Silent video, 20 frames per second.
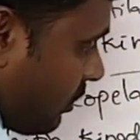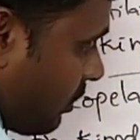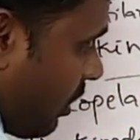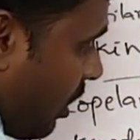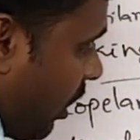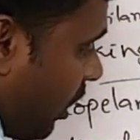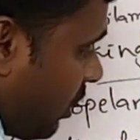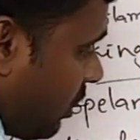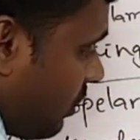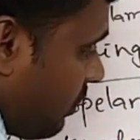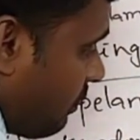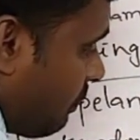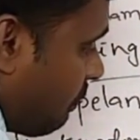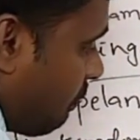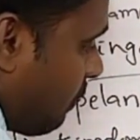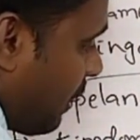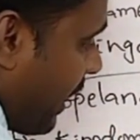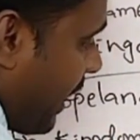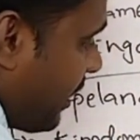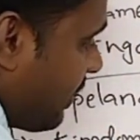
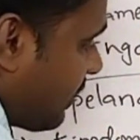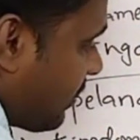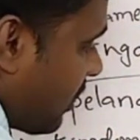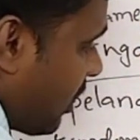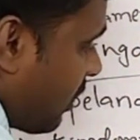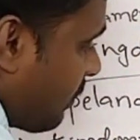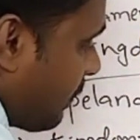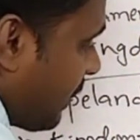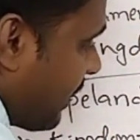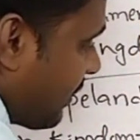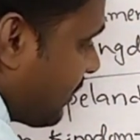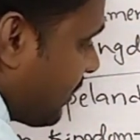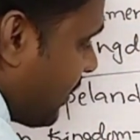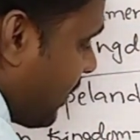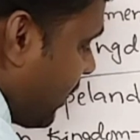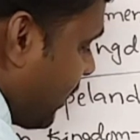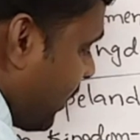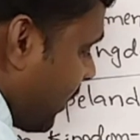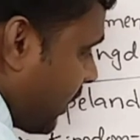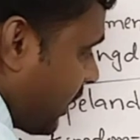all plants are placed
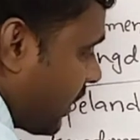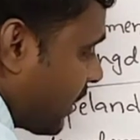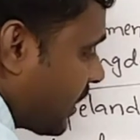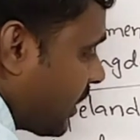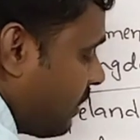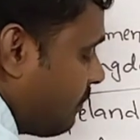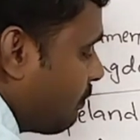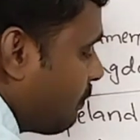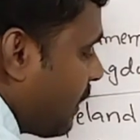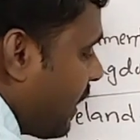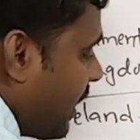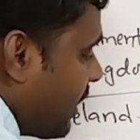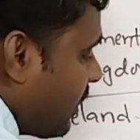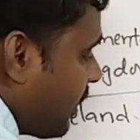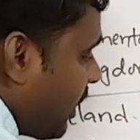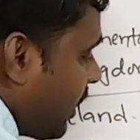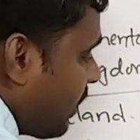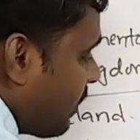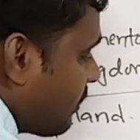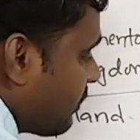under kingdom
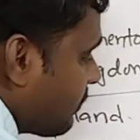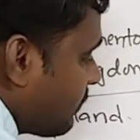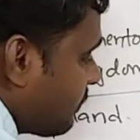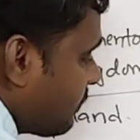Plantae,